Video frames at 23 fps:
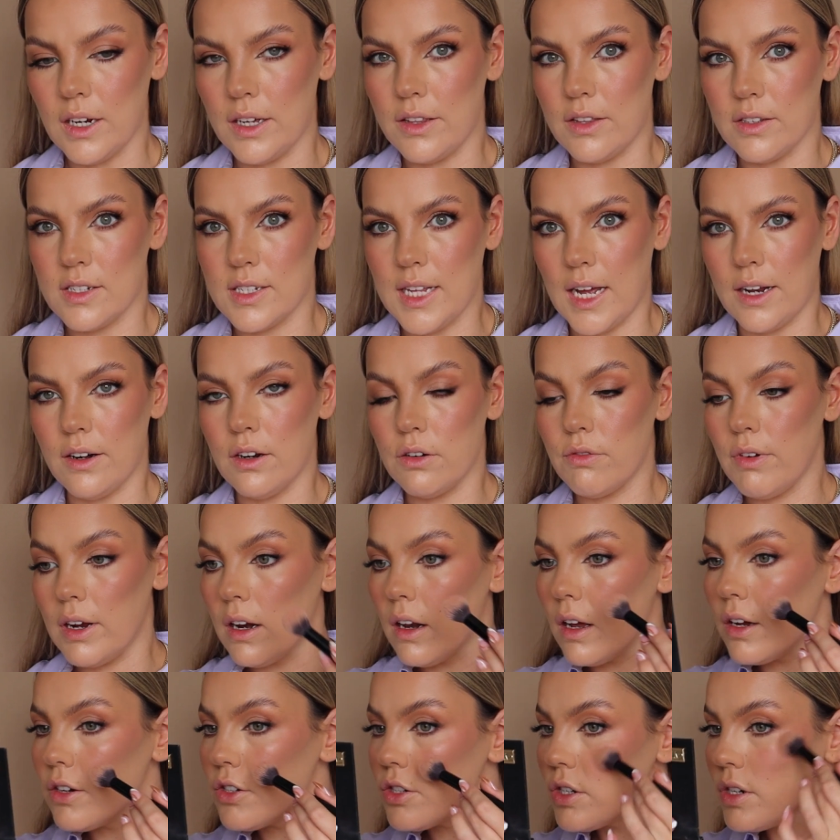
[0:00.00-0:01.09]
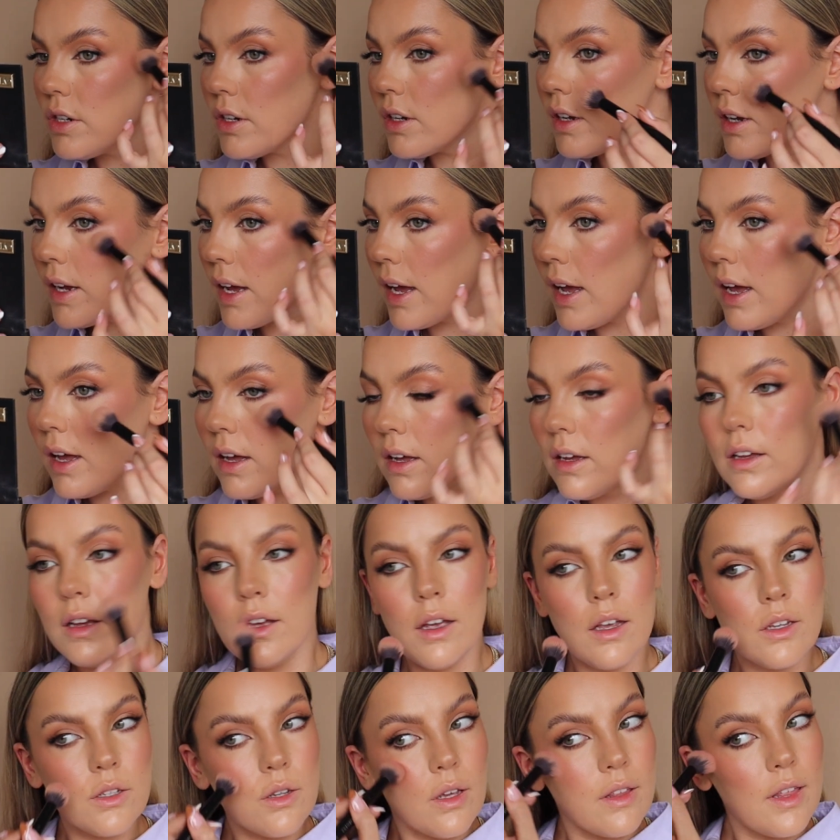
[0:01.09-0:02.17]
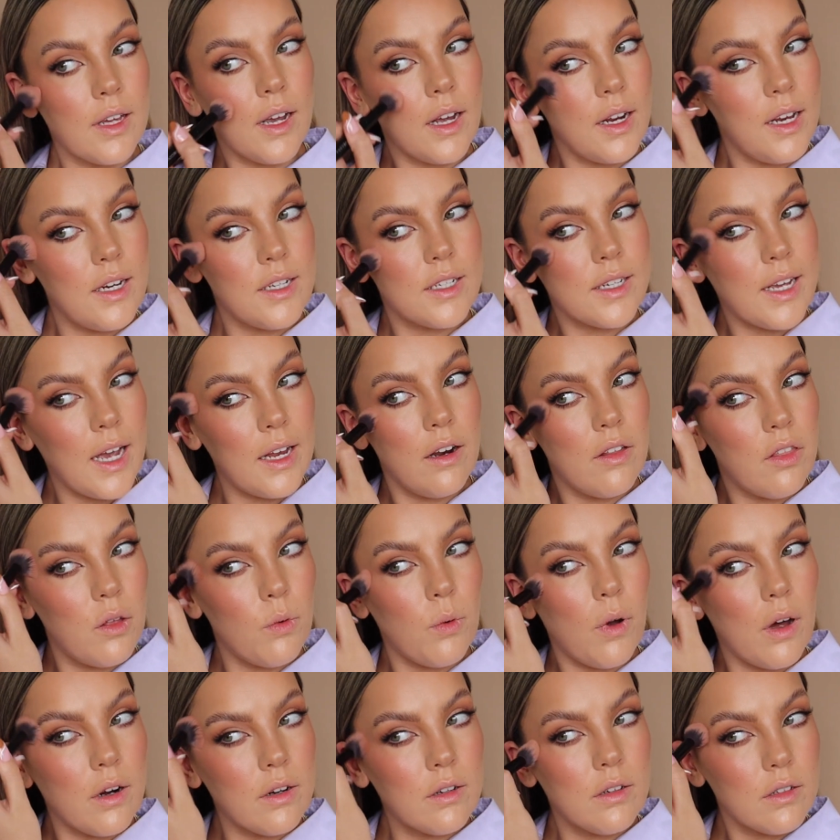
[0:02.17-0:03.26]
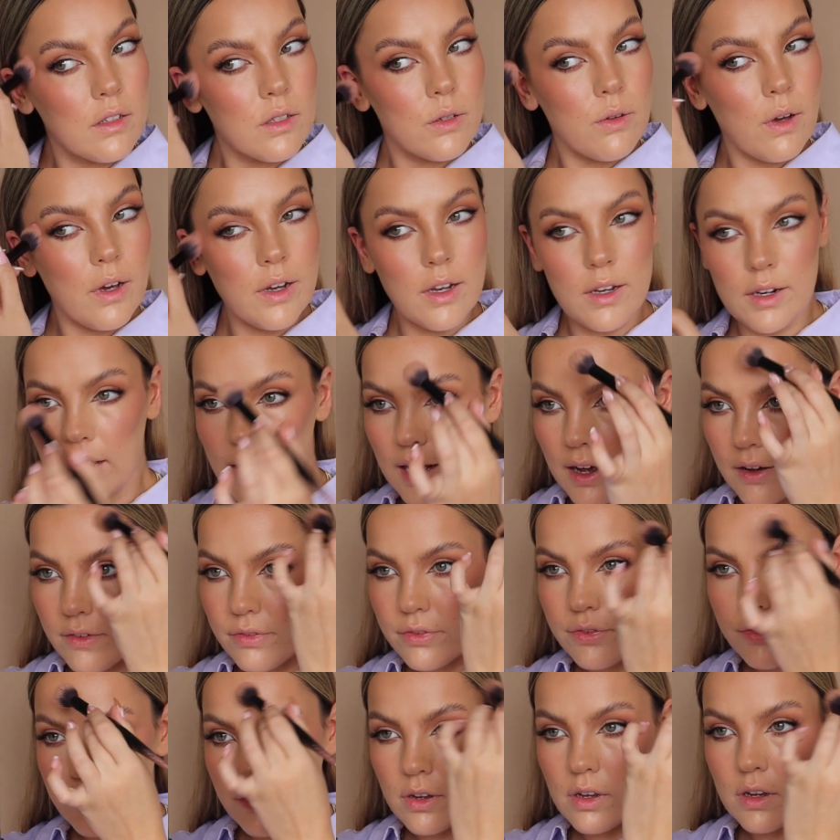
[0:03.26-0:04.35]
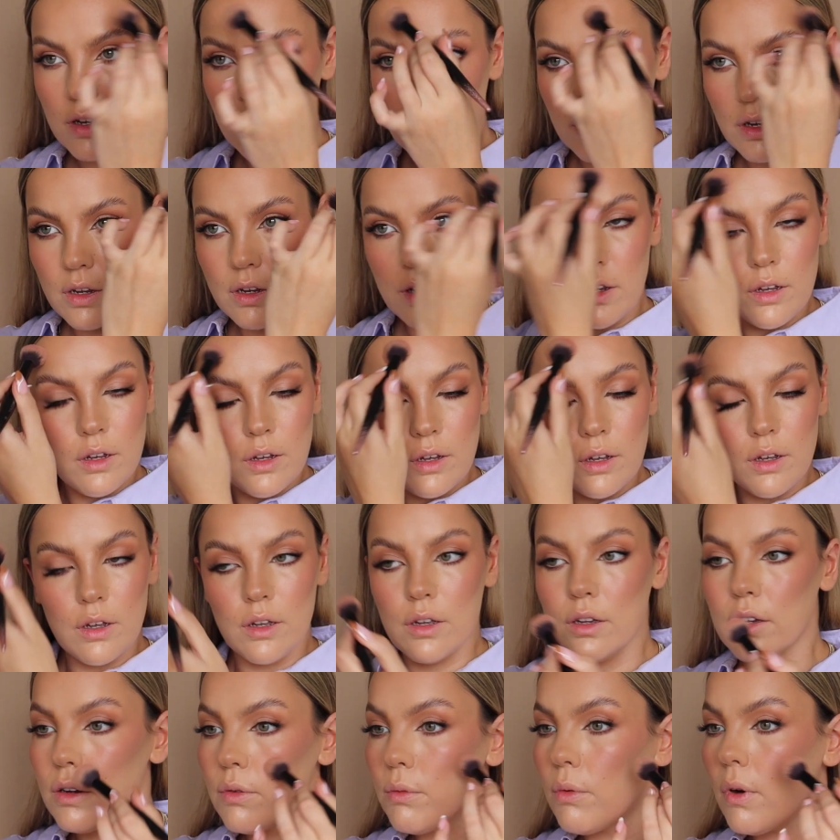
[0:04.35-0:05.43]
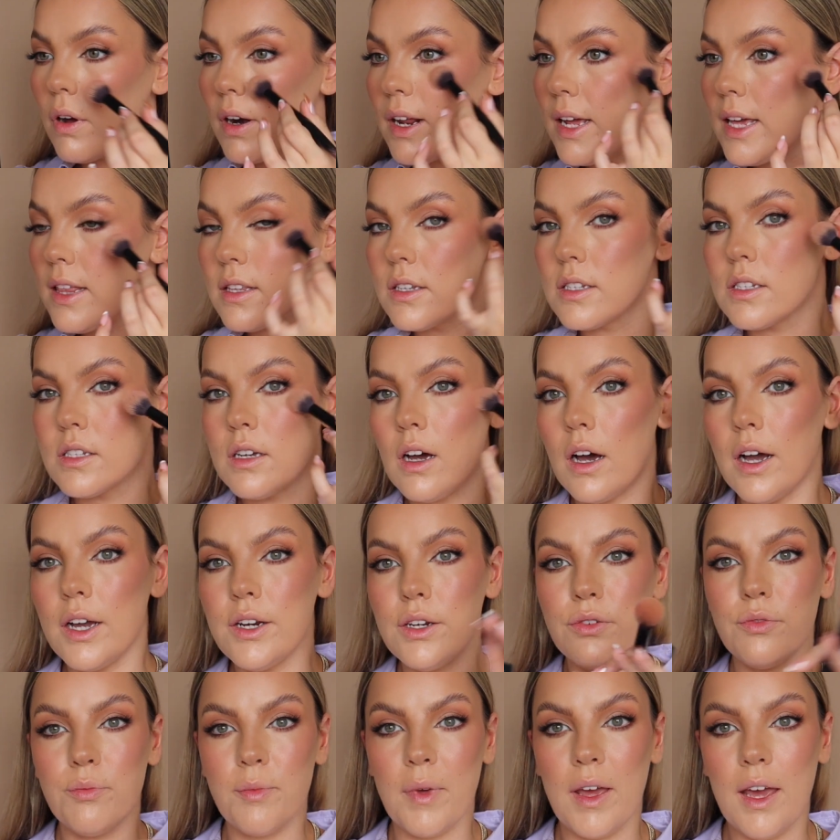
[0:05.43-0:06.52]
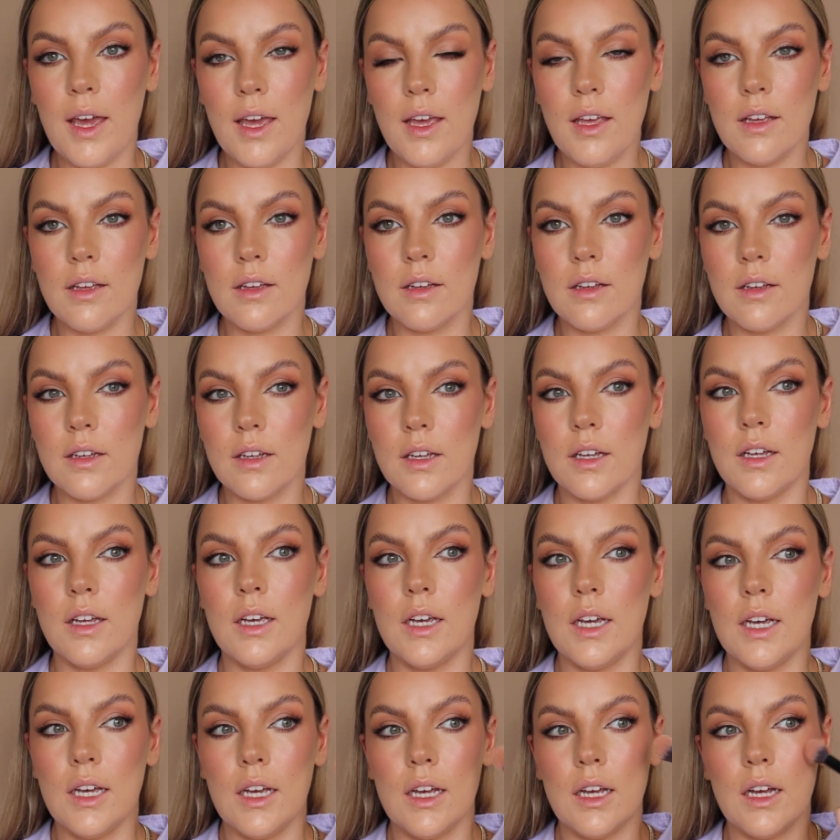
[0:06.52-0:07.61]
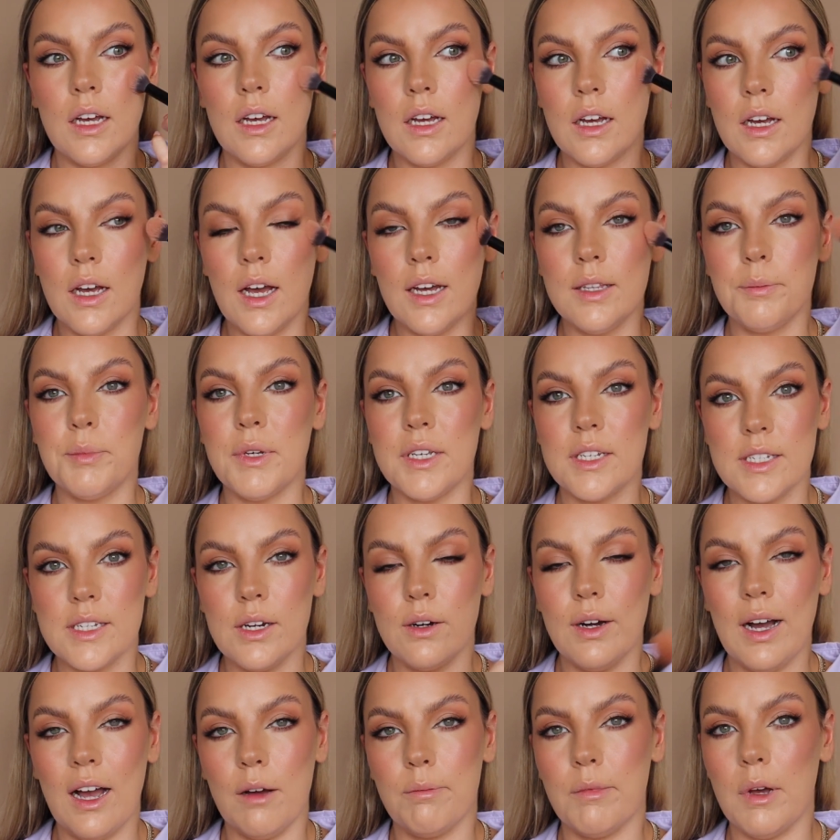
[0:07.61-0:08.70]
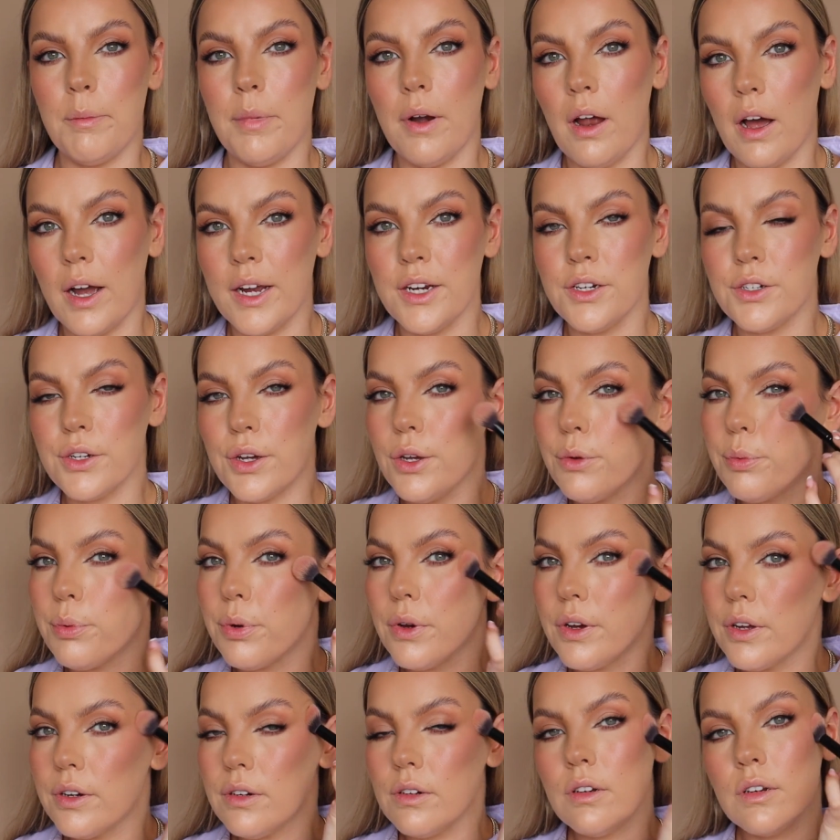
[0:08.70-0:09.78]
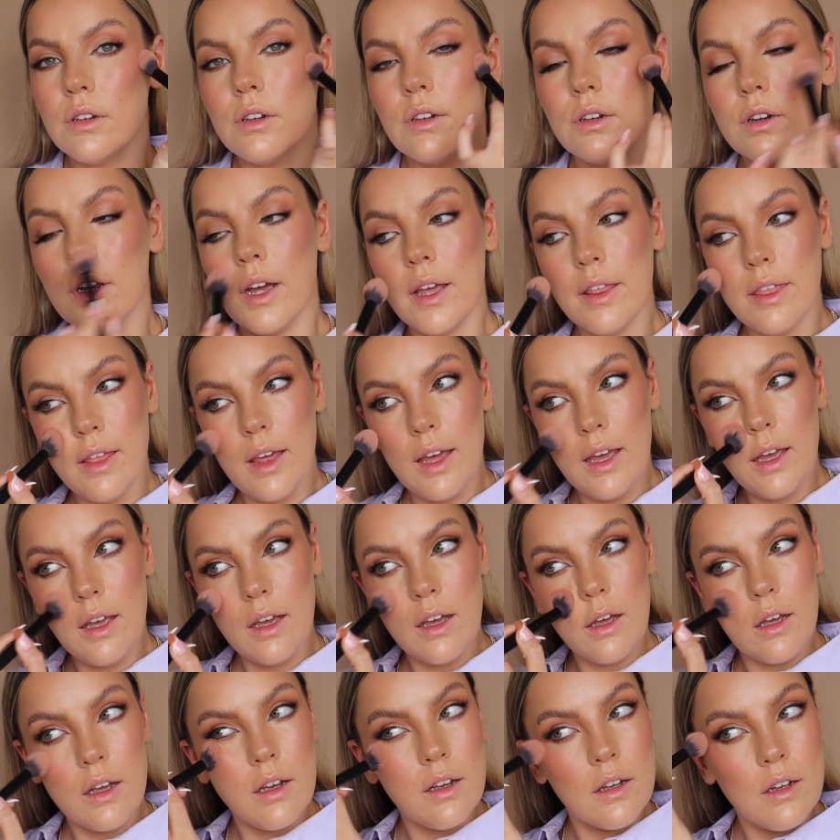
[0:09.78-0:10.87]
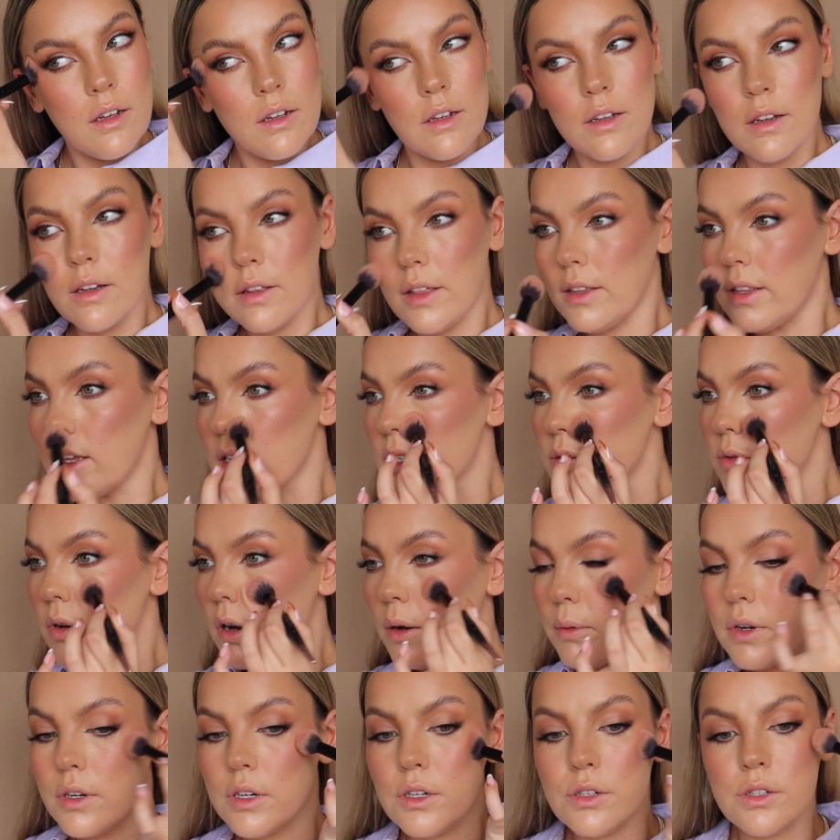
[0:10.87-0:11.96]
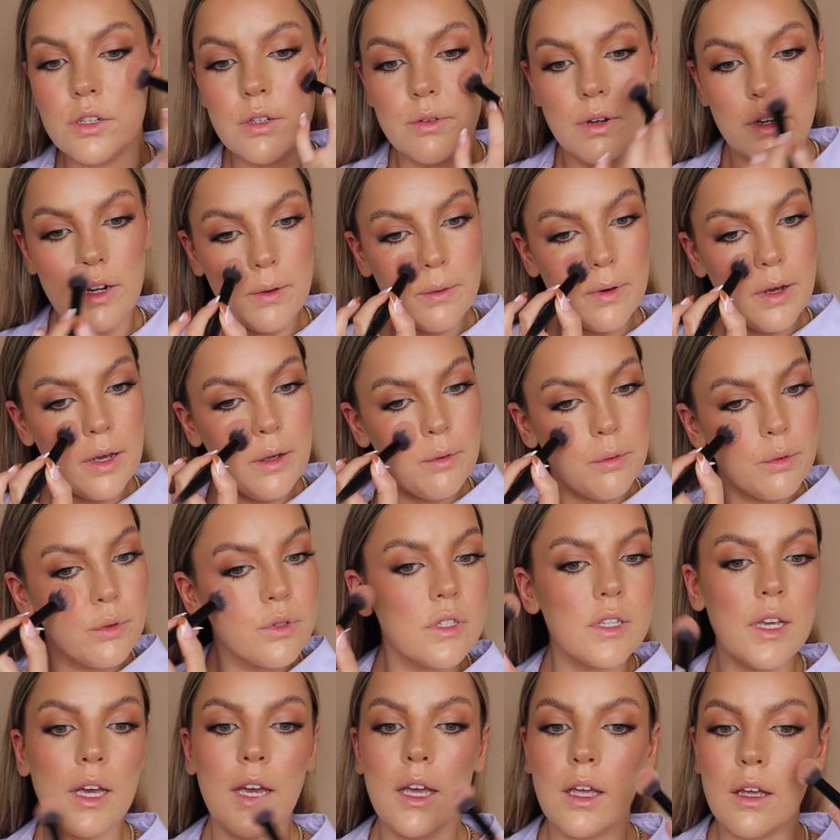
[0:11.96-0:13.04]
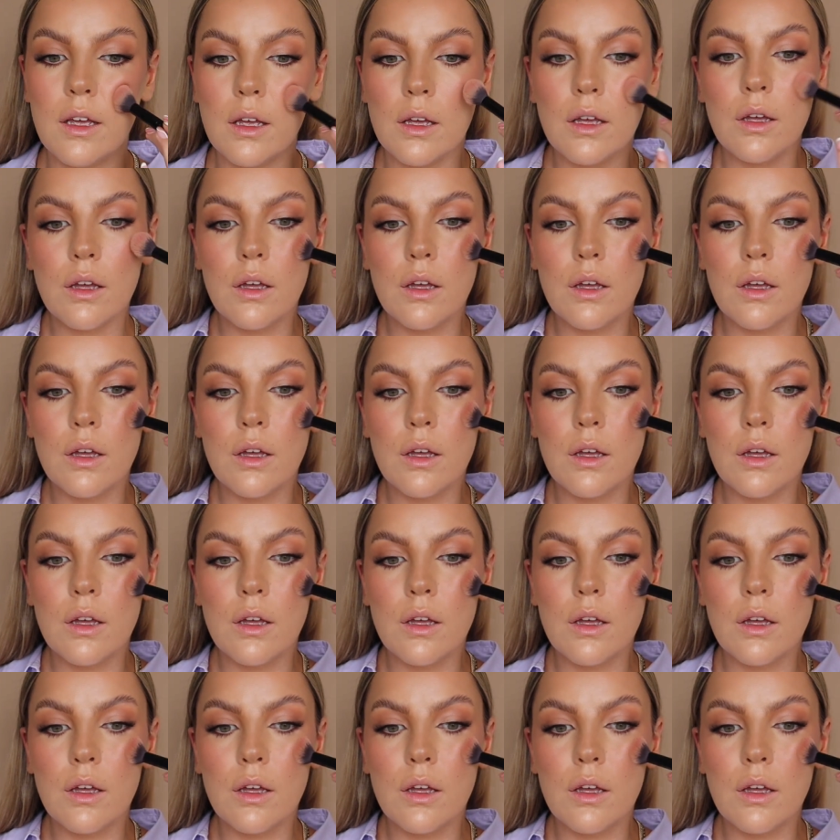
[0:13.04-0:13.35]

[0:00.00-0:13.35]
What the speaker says: the standard ring lights you can get. So I think I need to get another one so I can have one either side of me, but still have my blind open, I think. That's what I'm going to do anyway, we'll see.